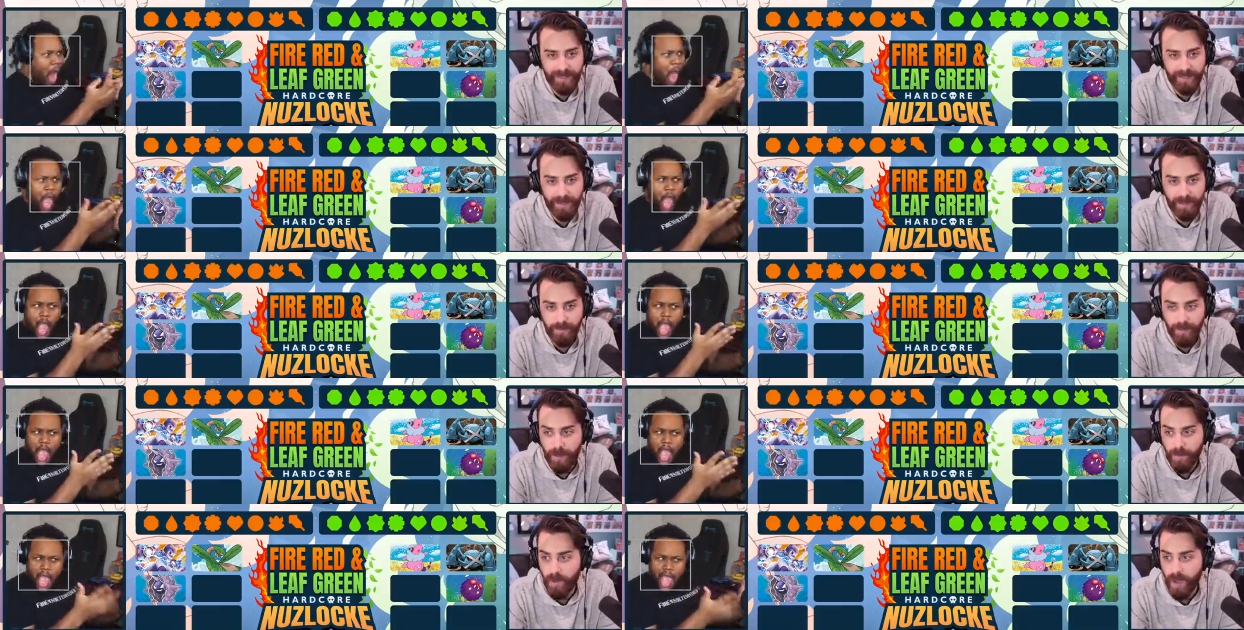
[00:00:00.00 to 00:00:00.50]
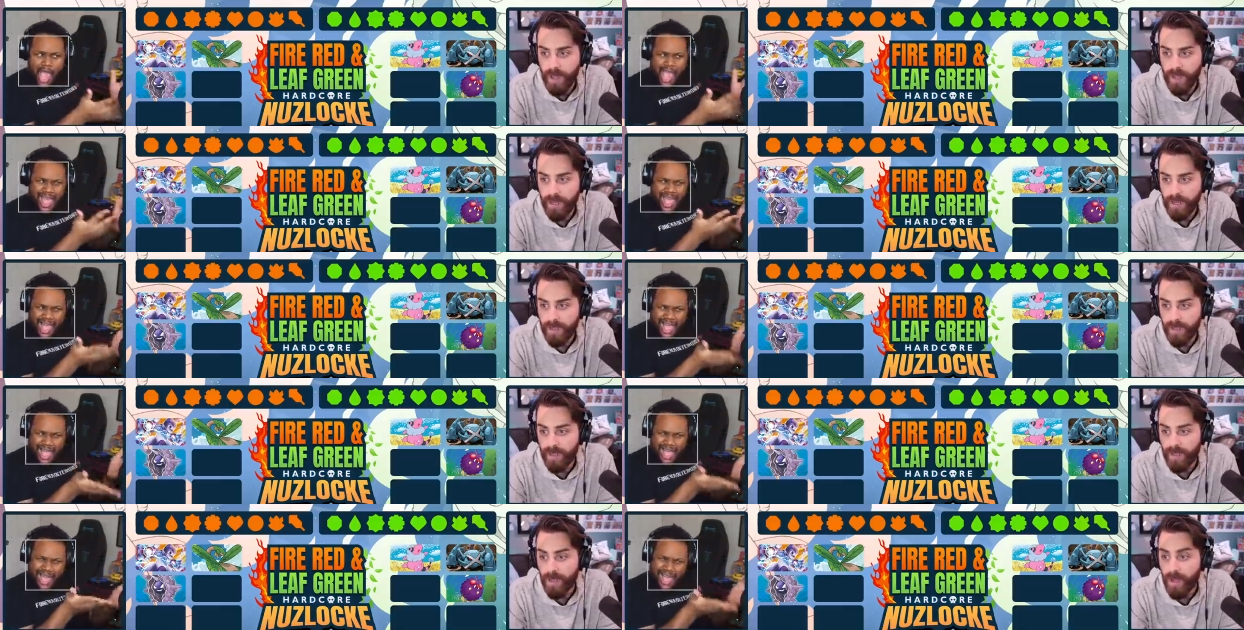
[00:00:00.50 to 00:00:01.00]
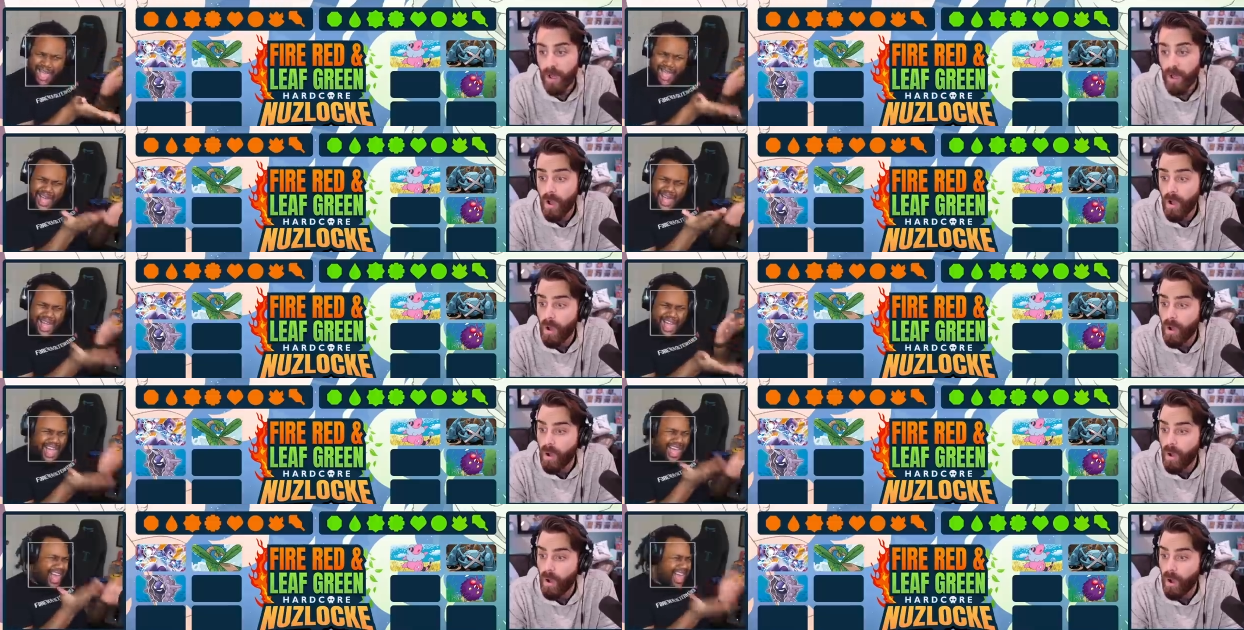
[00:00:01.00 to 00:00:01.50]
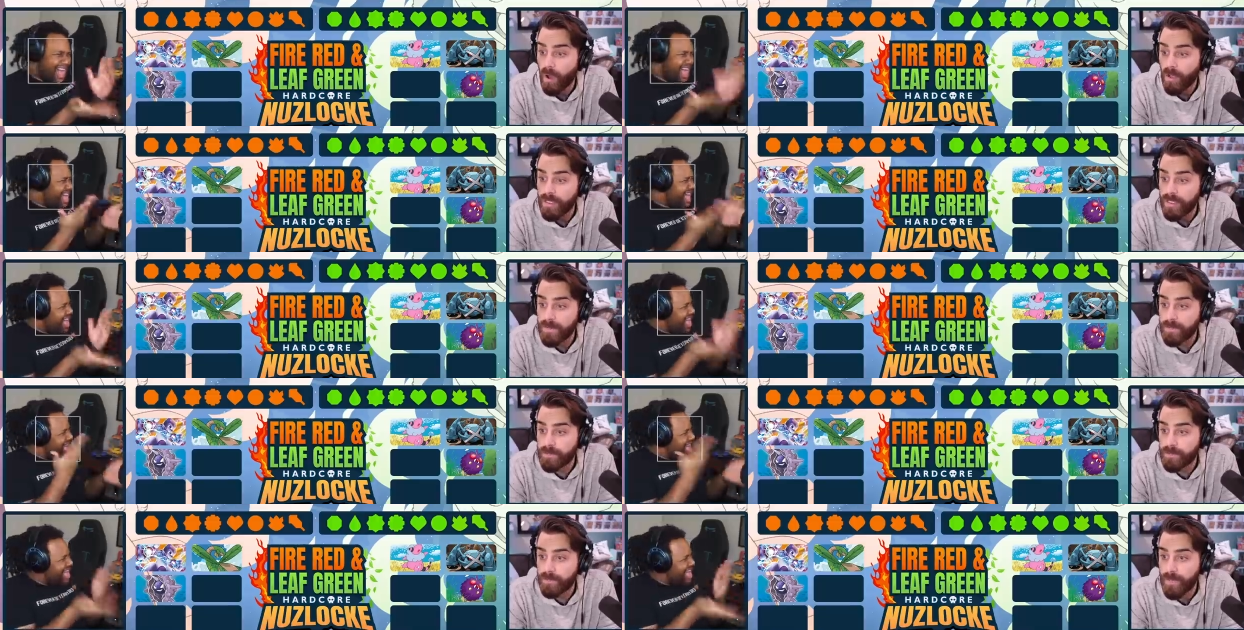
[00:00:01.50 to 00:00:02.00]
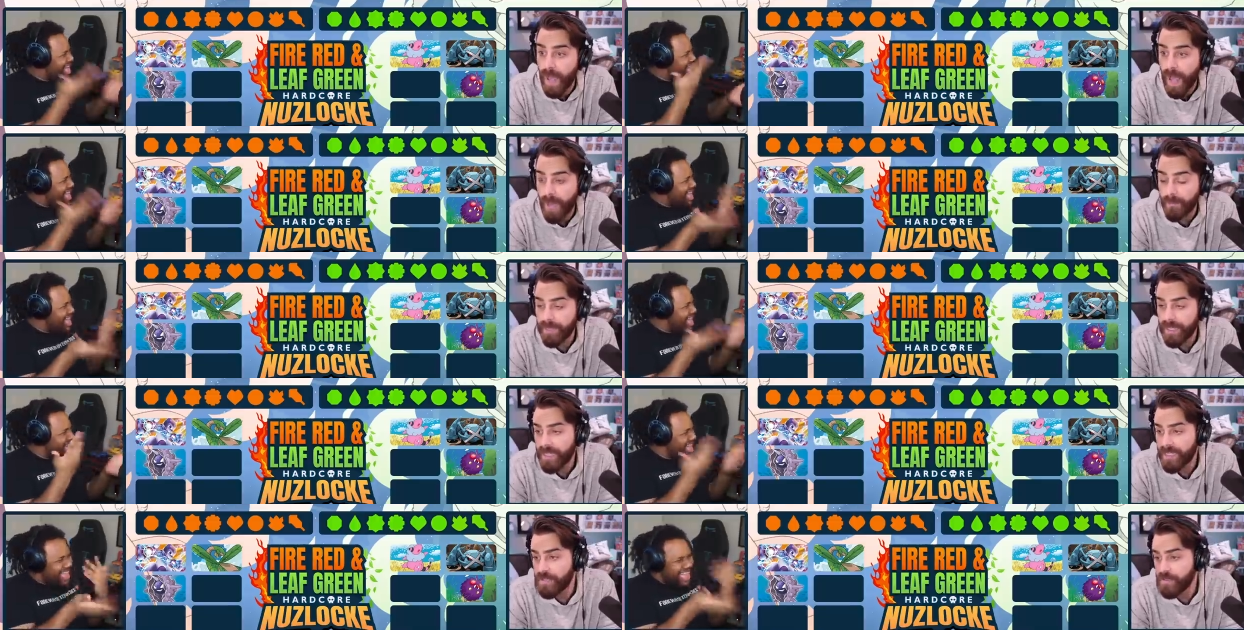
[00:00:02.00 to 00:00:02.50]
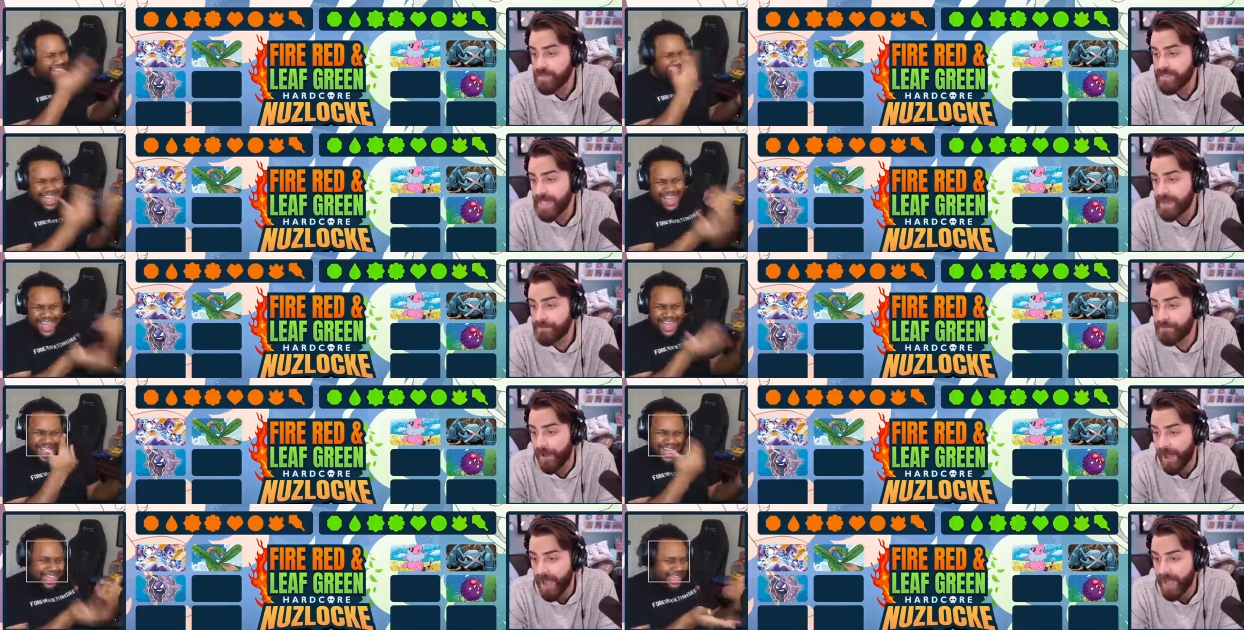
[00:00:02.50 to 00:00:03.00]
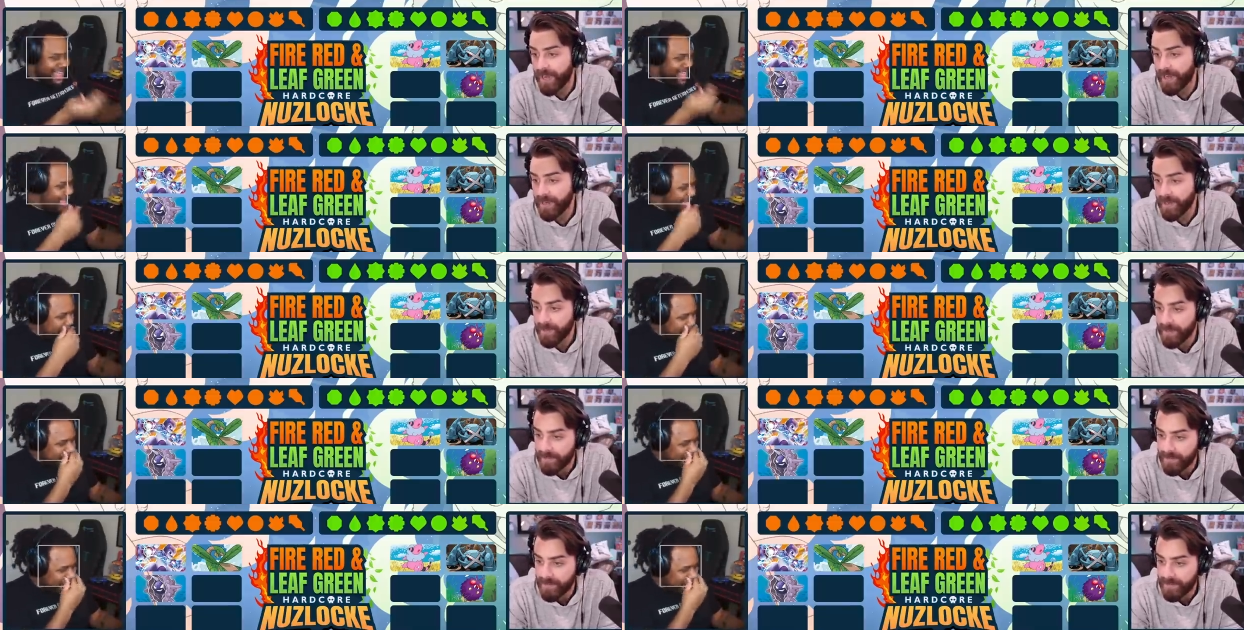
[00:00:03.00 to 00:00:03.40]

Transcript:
Speaker 1: Wait, what? I mean, you said fire.